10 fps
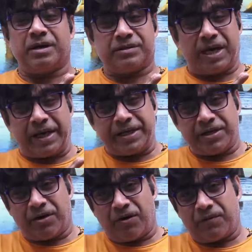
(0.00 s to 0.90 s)

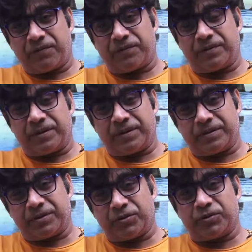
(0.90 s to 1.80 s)
idea of
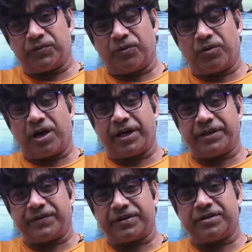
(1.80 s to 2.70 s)
growth foci,
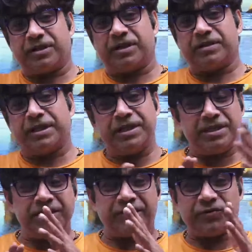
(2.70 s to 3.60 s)
etc., then
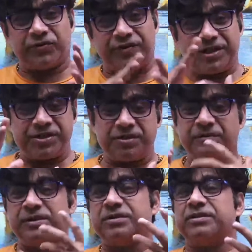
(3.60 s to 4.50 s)
in association
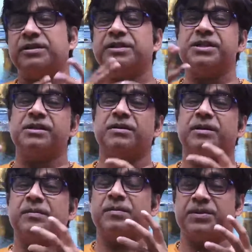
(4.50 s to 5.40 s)
with the
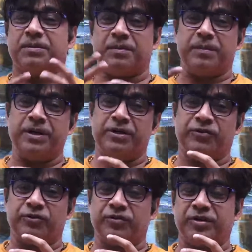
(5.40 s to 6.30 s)
regional development
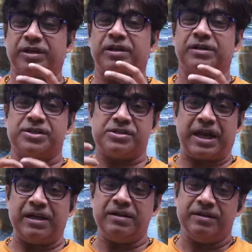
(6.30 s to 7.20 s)
issues, you
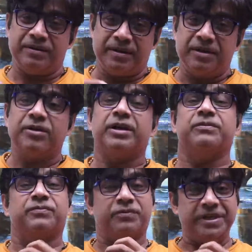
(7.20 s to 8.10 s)
can
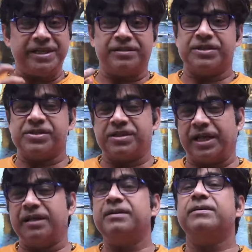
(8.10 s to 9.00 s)
fully
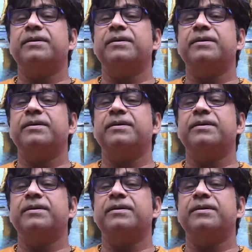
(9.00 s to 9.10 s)
understand